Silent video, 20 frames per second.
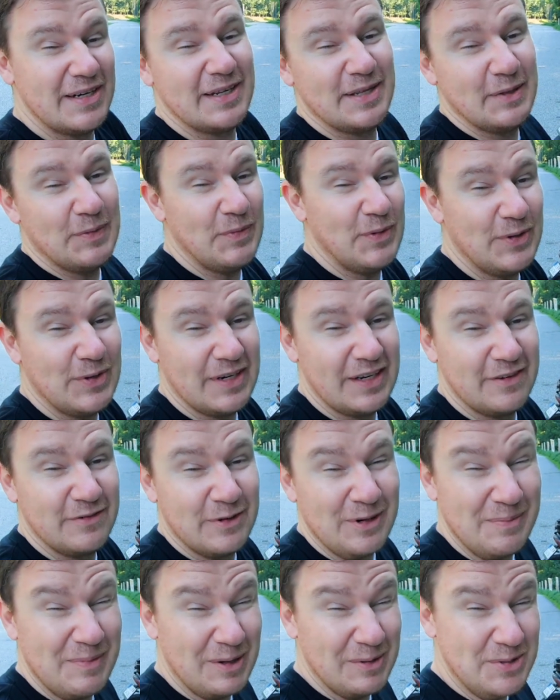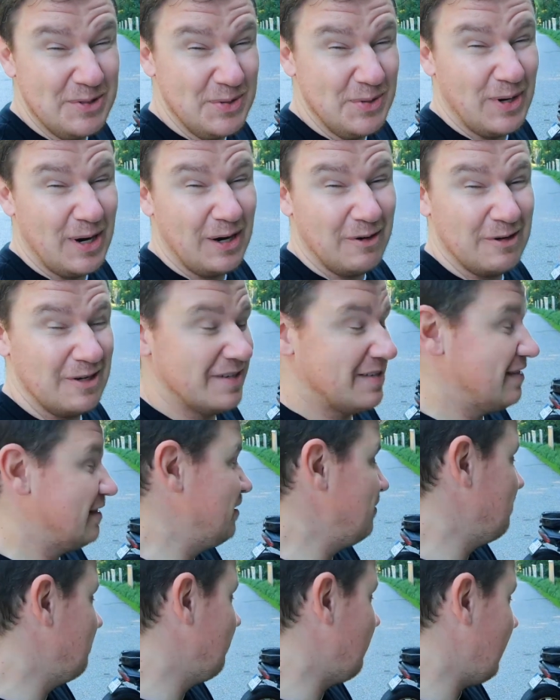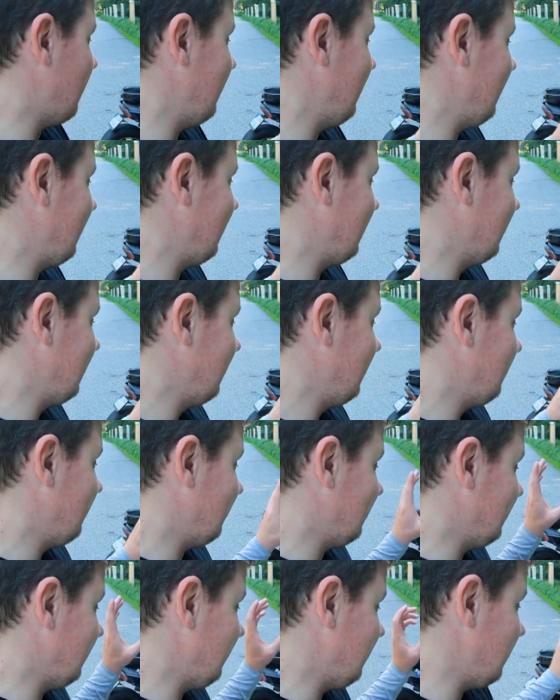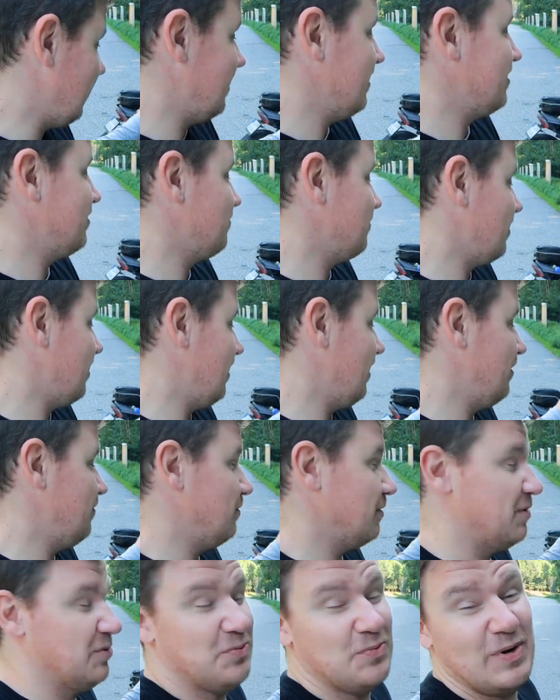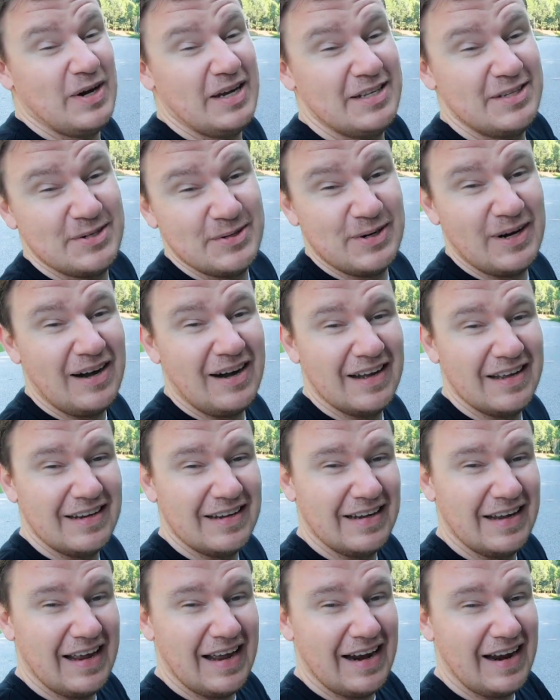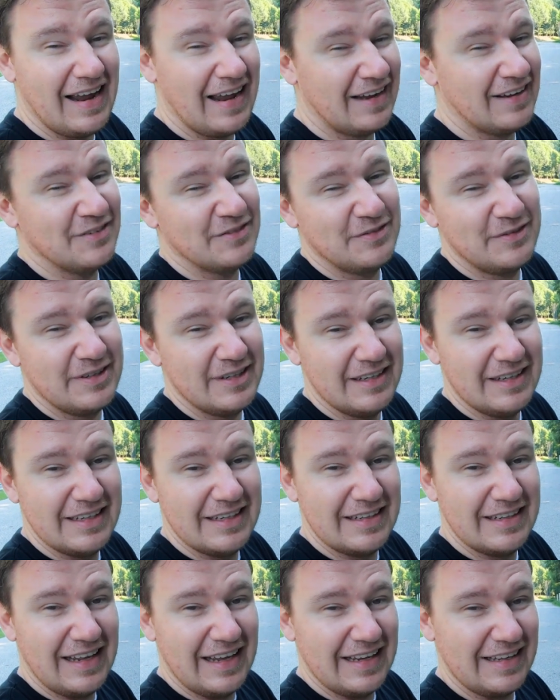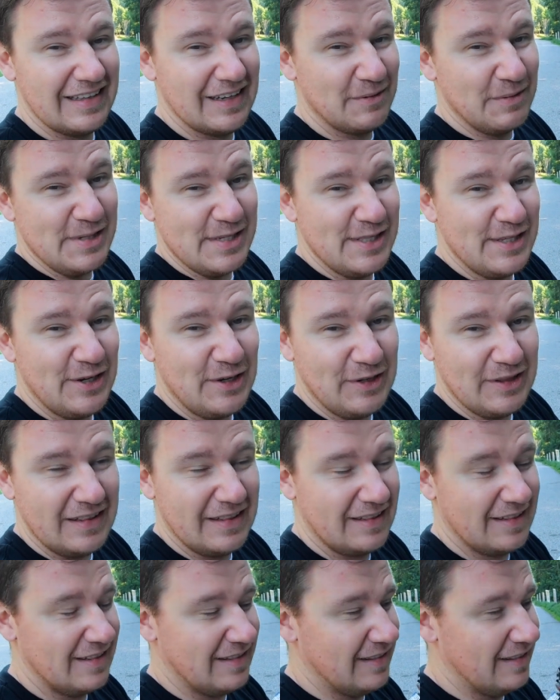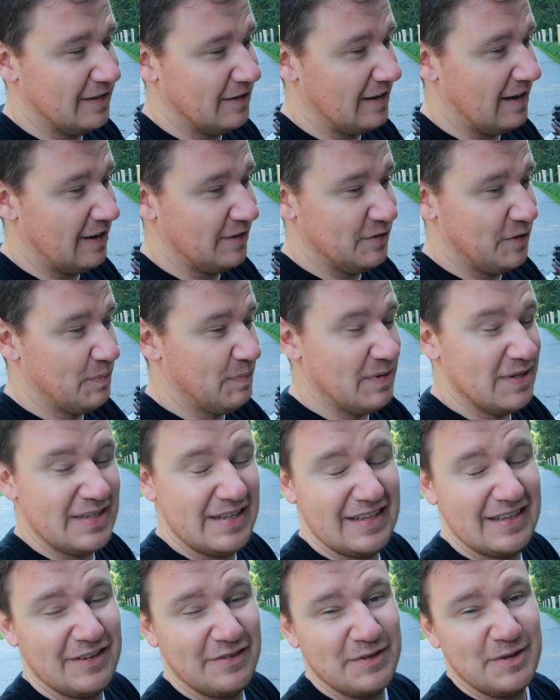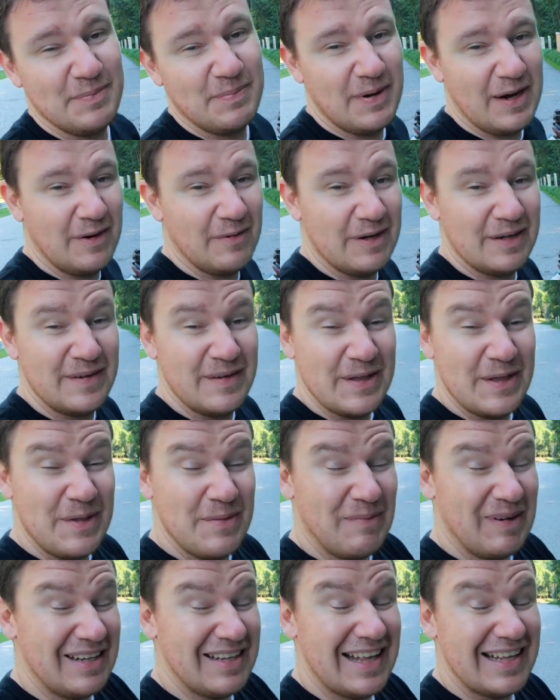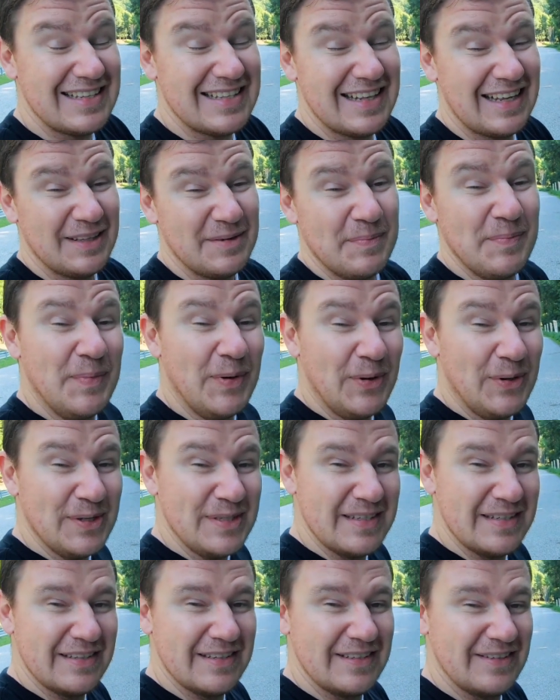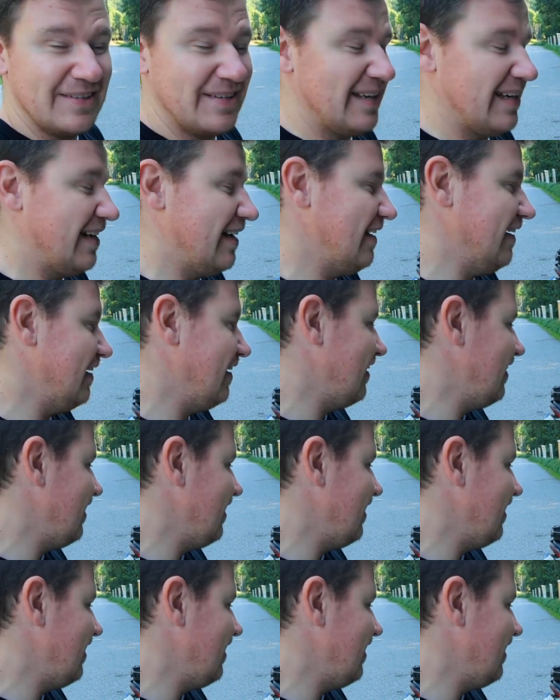early in the morning for about 2 hours. The bike on the last ride was way too hot and I can feel it, like there was not the 100% of the power, but that's not important, okay?